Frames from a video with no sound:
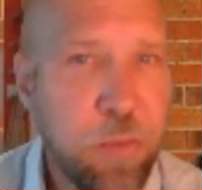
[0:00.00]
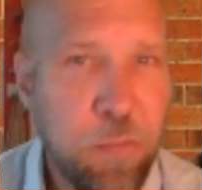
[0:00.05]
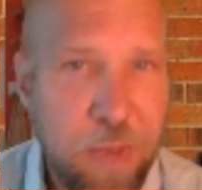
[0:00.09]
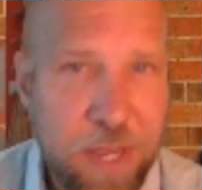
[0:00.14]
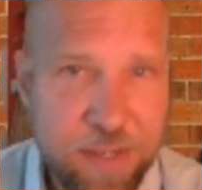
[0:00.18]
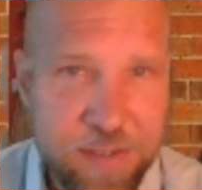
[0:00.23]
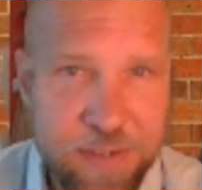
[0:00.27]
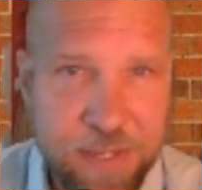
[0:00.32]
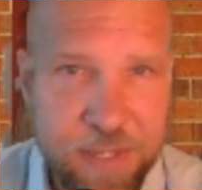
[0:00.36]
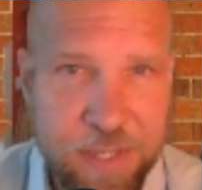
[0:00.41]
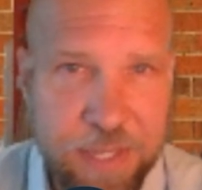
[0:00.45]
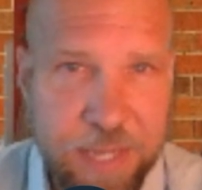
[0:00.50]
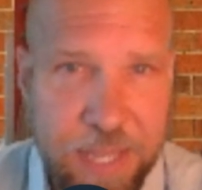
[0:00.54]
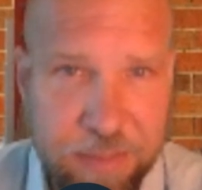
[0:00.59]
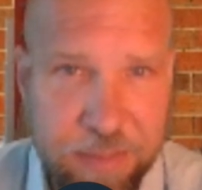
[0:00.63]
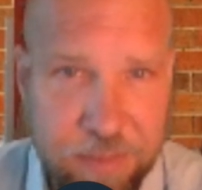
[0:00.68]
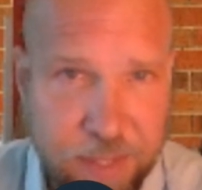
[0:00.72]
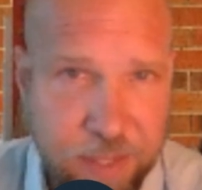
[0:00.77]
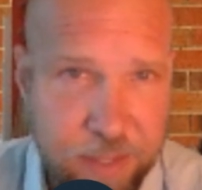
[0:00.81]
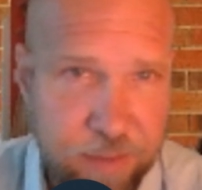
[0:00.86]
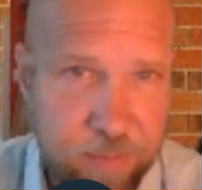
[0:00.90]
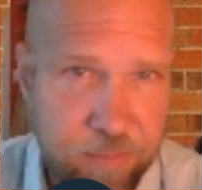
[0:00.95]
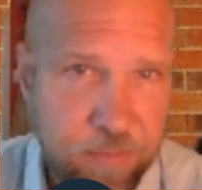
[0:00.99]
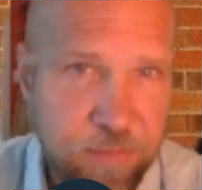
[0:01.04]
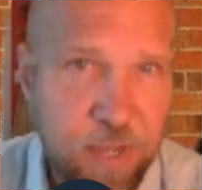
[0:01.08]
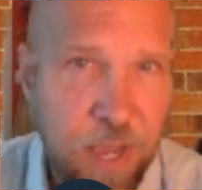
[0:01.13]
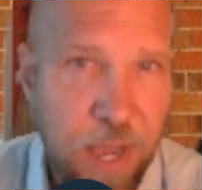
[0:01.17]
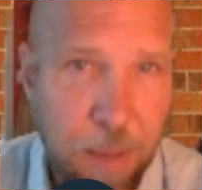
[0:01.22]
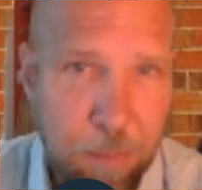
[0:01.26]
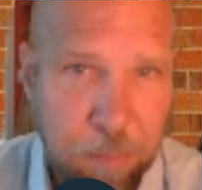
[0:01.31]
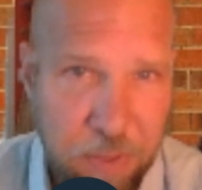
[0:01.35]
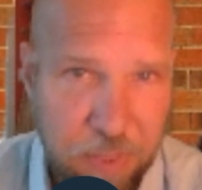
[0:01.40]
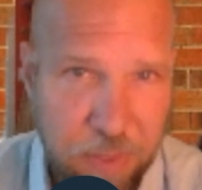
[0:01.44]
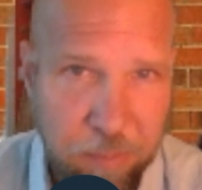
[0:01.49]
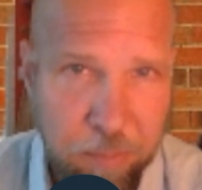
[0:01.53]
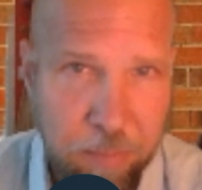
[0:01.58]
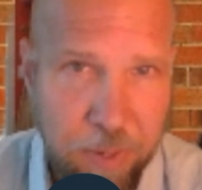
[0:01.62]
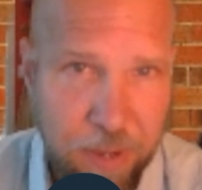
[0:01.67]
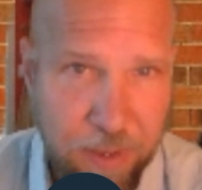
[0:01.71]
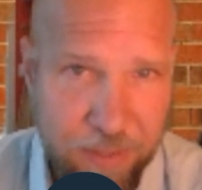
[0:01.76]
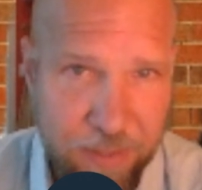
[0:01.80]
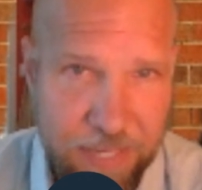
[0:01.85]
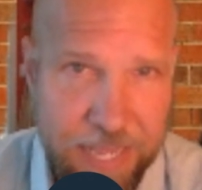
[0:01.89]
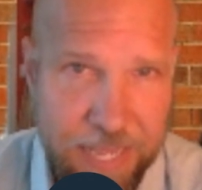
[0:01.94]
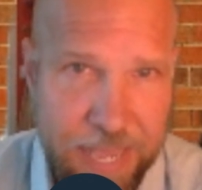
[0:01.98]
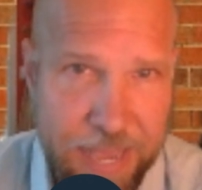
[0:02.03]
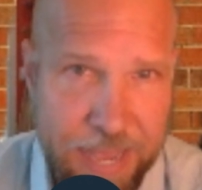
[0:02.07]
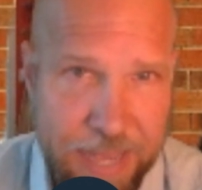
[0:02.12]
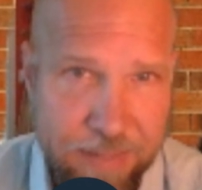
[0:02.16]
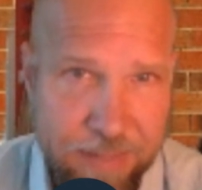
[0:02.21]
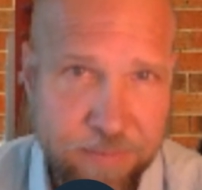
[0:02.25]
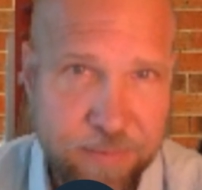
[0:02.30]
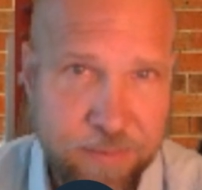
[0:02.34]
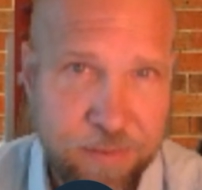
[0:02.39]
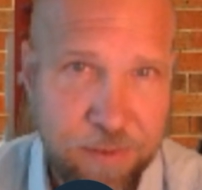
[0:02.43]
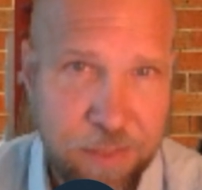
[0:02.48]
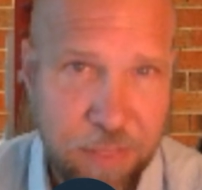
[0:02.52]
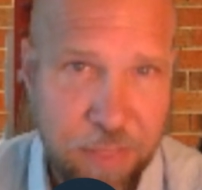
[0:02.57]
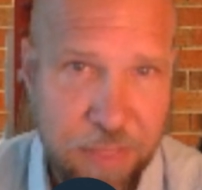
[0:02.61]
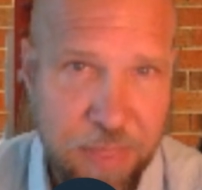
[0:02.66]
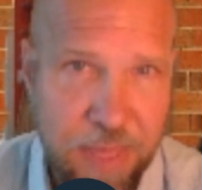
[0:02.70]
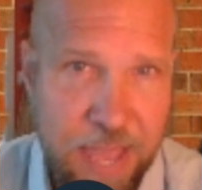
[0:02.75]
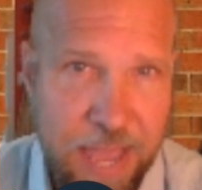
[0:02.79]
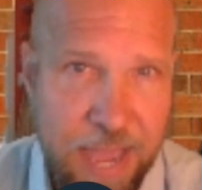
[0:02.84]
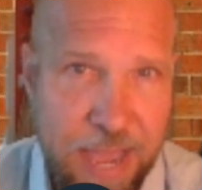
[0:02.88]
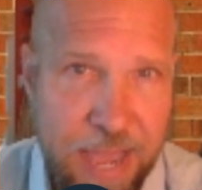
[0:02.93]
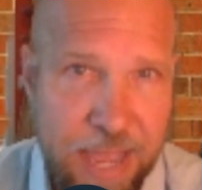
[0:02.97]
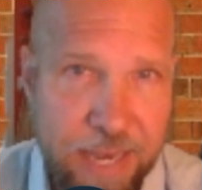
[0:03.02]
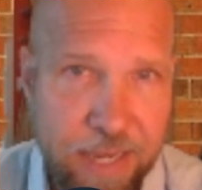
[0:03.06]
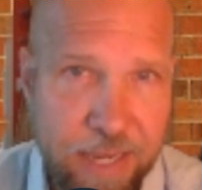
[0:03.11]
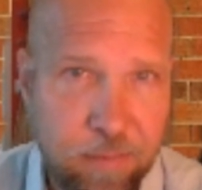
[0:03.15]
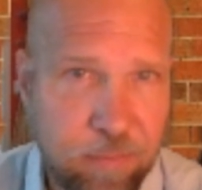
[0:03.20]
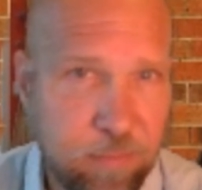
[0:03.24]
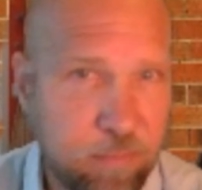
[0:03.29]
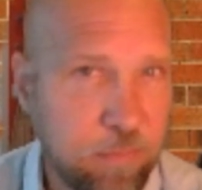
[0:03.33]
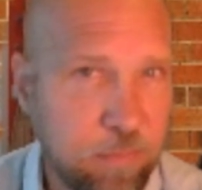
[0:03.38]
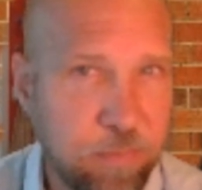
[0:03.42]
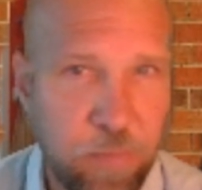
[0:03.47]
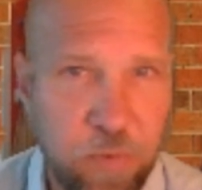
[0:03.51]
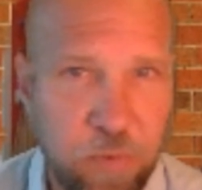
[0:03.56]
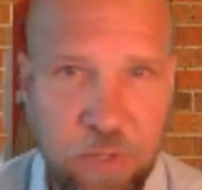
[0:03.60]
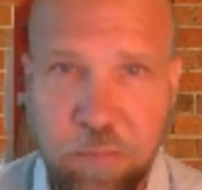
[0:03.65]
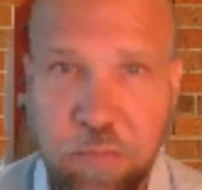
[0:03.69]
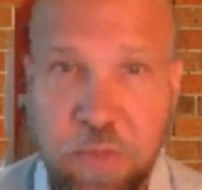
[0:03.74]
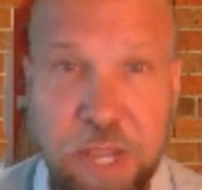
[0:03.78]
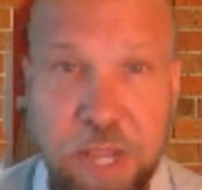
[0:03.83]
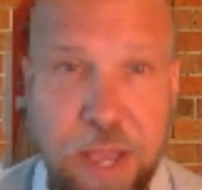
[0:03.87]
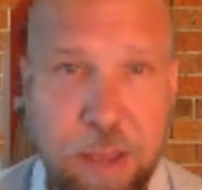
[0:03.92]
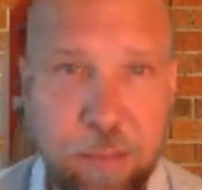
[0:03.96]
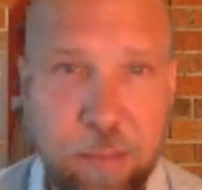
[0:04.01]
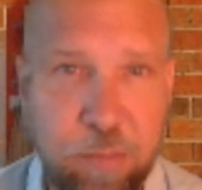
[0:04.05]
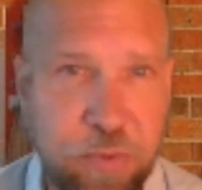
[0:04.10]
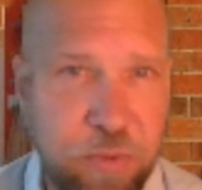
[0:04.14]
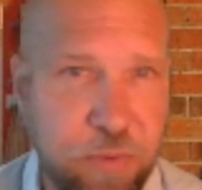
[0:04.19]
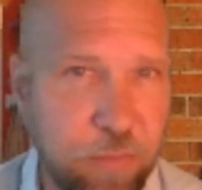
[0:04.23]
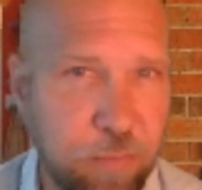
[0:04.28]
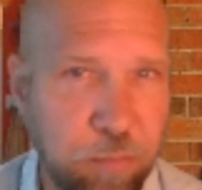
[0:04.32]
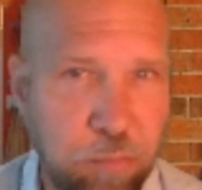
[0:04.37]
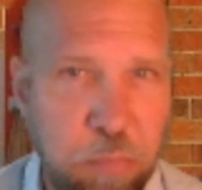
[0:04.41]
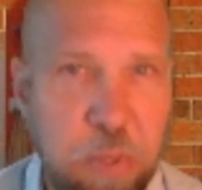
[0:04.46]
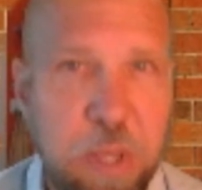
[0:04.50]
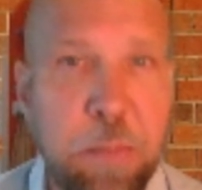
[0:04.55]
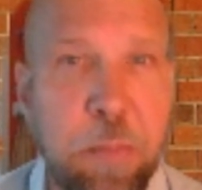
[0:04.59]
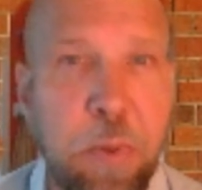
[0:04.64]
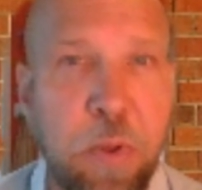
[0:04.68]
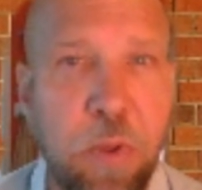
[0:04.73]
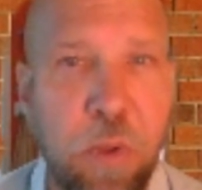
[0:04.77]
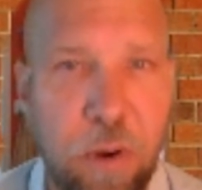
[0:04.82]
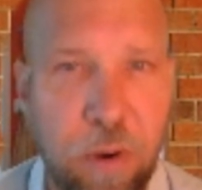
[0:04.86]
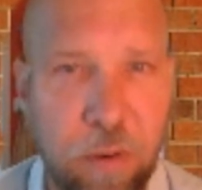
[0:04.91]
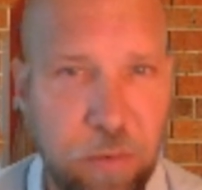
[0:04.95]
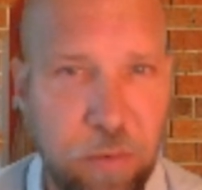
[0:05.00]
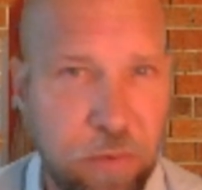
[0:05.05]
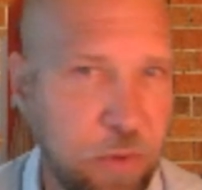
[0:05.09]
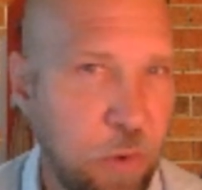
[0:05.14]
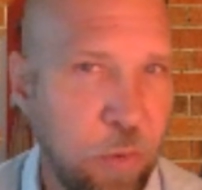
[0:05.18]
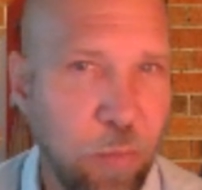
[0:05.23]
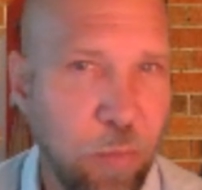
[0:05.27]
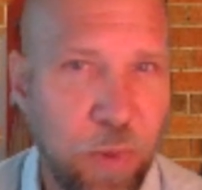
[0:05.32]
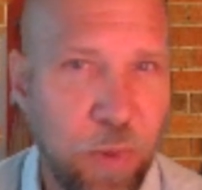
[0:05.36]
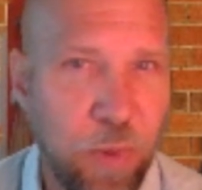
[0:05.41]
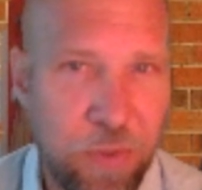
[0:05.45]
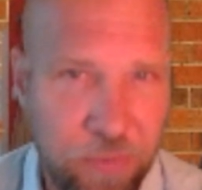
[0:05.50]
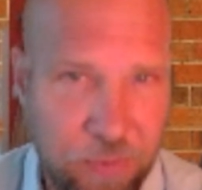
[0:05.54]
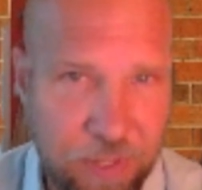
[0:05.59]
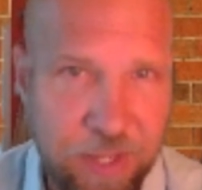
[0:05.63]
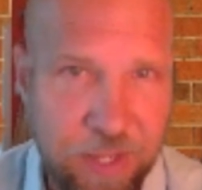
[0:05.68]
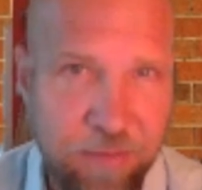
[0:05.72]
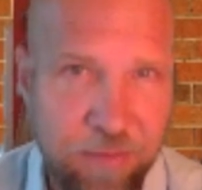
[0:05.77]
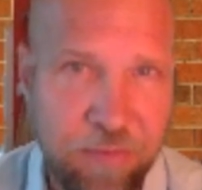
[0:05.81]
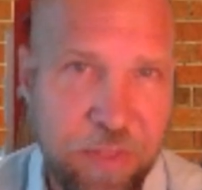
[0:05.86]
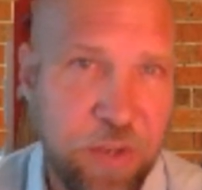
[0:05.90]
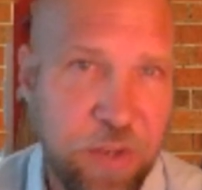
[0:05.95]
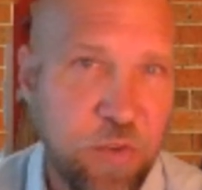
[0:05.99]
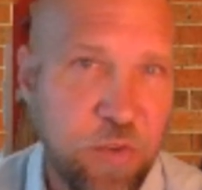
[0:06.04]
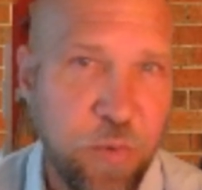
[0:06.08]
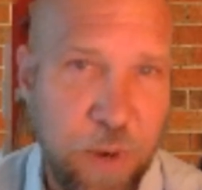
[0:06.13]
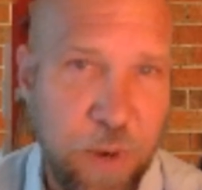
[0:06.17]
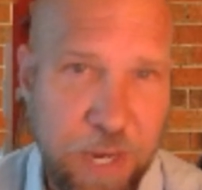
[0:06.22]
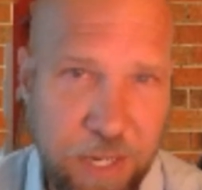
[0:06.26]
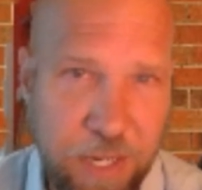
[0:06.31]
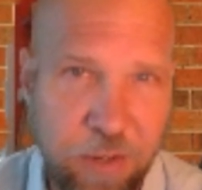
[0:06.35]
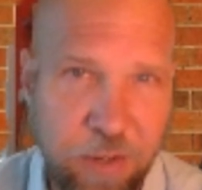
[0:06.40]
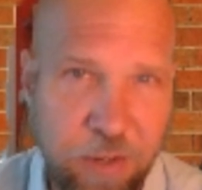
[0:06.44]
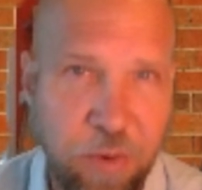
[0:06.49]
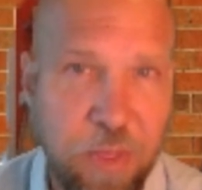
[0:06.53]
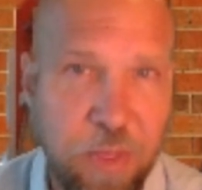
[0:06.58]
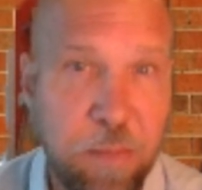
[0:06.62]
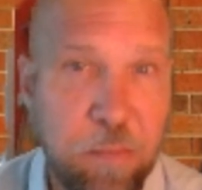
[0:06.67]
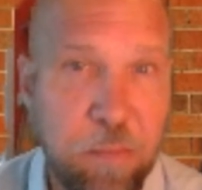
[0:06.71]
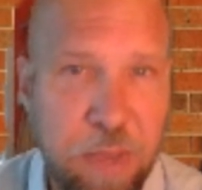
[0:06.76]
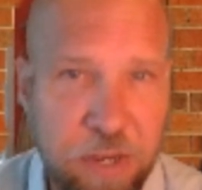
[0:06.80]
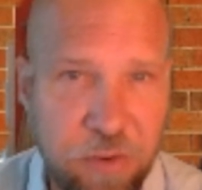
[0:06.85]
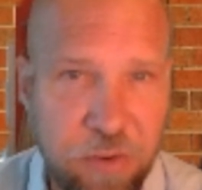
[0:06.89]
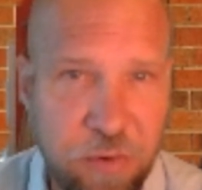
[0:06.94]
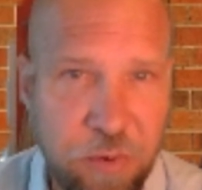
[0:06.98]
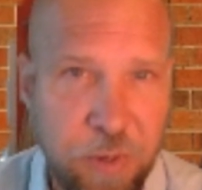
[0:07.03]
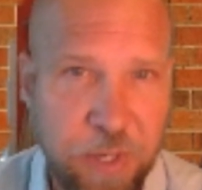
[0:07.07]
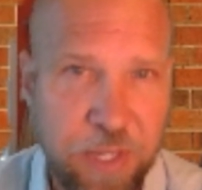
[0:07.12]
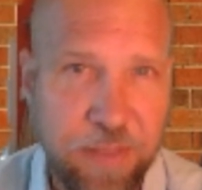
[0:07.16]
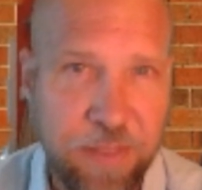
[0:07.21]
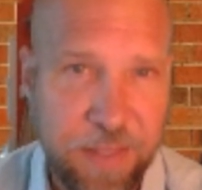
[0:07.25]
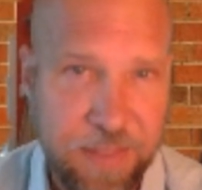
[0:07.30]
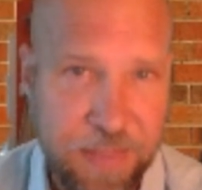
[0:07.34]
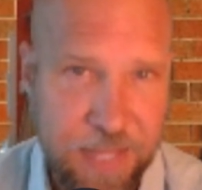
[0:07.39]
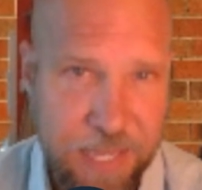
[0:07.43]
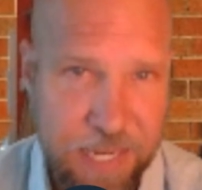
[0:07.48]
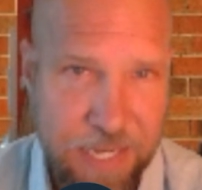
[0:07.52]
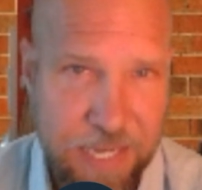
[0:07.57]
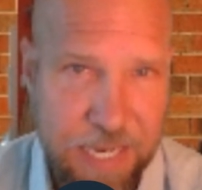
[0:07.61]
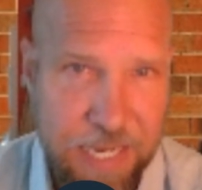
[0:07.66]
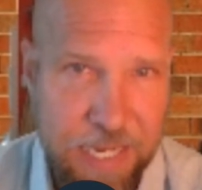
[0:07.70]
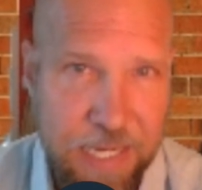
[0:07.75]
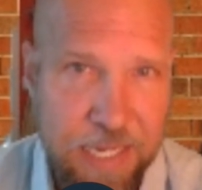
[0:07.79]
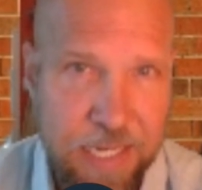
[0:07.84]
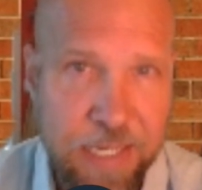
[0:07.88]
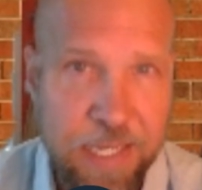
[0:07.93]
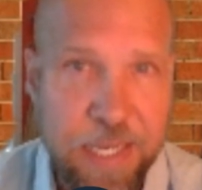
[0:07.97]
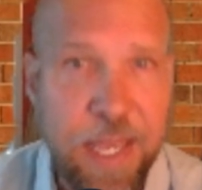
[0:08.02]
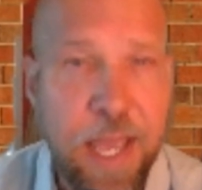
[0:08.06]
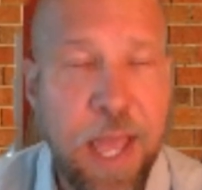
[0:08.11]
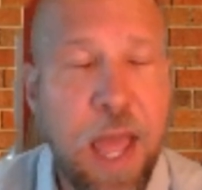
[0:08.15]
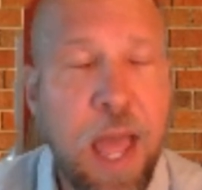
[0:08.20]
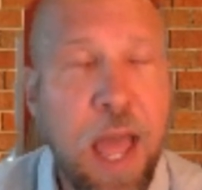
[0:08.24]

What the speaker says: mentioned at the top of the podcast that sometimes people don't receive the training or the mentoring that they need.